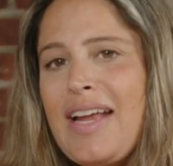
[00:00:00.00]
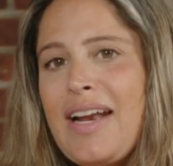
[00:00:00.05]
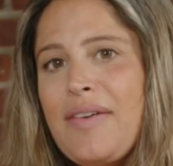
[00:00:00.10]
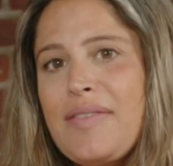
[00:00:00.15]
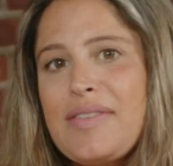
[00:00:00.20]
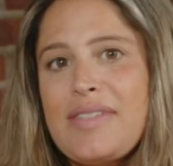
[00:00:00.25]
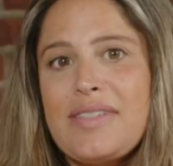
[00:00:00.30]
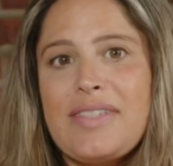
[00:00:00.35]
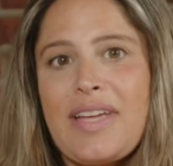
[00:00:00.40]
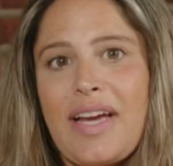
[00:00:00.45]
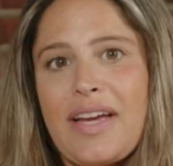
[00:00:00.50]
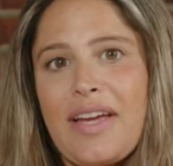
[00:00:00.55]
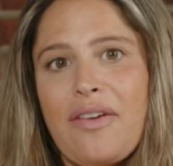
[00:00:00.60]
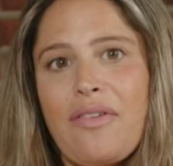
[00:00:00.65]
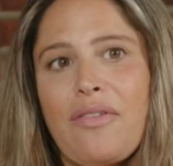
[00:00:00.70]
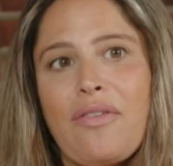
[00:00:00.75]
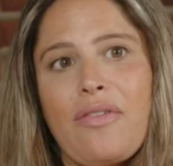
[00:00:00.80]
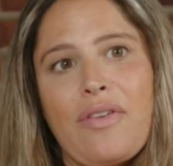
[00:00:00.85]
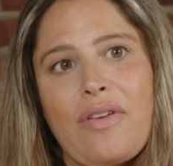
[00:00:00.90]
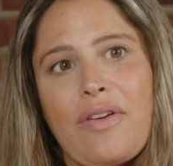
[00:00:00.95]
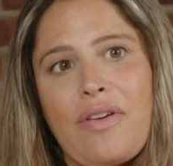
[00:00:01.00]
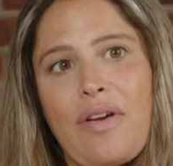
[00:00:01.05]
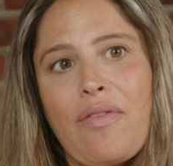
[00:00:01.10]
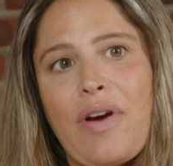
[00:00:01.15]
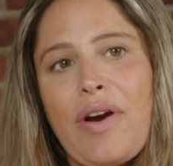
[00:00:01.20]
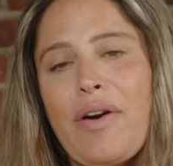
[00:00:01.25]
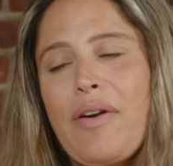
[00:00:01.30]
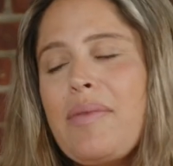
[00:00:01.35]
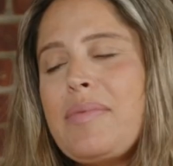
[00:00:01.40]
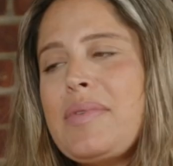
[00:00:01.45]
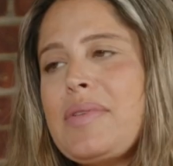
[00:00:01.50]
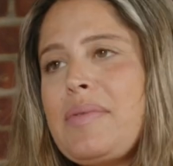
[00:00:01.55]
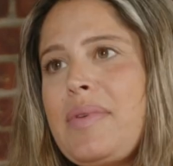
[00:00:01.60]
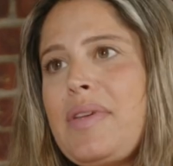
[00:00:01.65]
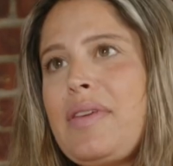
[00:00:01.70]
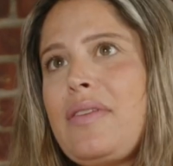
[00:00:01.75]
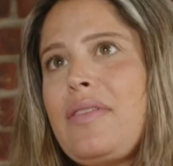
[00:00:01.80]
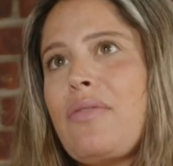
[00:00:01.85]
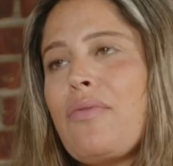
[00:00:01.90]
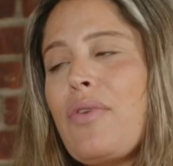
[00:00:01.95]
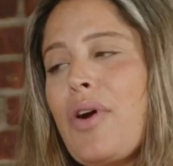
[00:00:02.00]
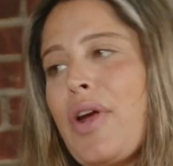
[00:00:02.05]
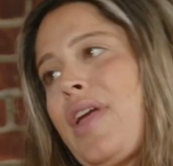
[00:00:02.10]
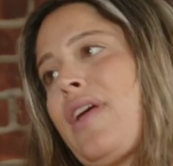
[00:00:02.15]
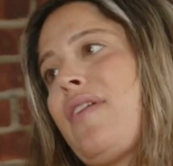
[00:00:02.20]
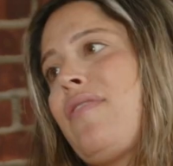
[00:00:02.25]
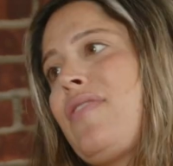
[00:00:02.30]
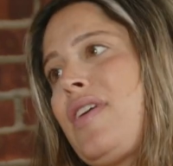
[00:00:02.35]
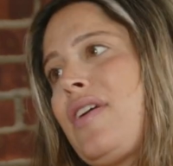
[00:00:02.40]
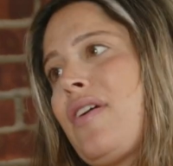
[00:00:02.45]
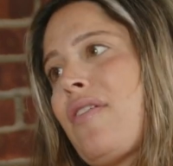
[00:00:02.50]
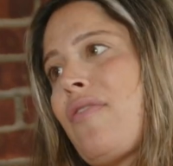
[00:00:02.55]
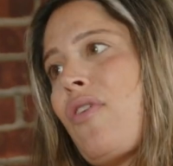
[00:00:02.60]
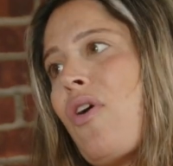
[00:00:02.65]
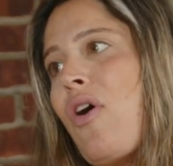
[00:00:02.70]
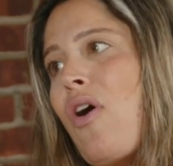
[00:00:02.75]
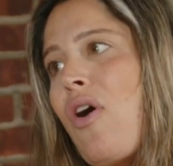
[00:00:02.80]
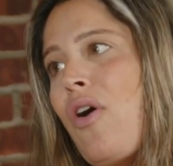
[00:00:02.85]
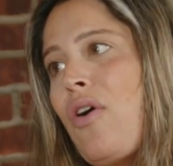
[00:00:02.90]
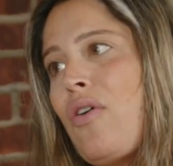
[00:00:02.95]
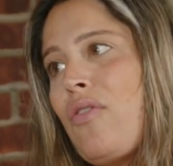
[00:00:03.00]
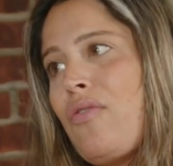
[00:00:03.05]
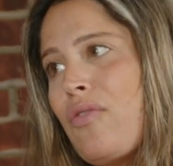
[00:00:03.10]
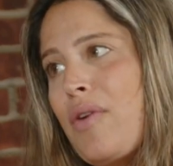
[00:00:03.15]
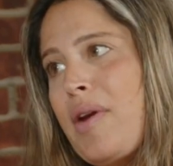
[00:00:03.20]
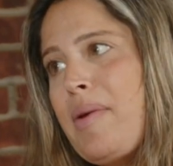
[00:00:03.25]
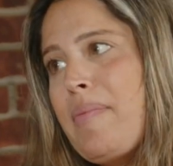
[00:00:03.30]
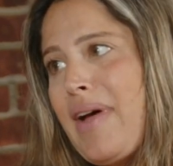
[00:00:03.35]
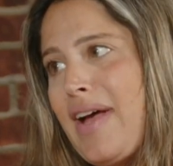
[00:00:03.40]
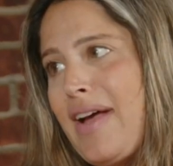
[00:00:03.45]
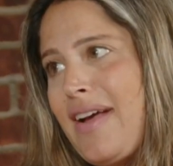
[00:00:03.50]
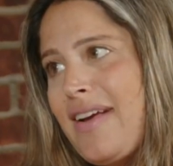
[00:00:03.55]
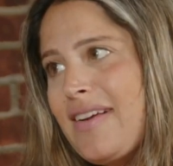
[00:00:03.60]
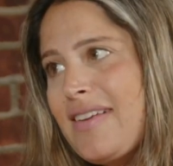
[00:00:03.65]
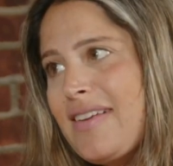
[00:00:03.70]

I was the second runner up to be the rookie of the year for all of Remax.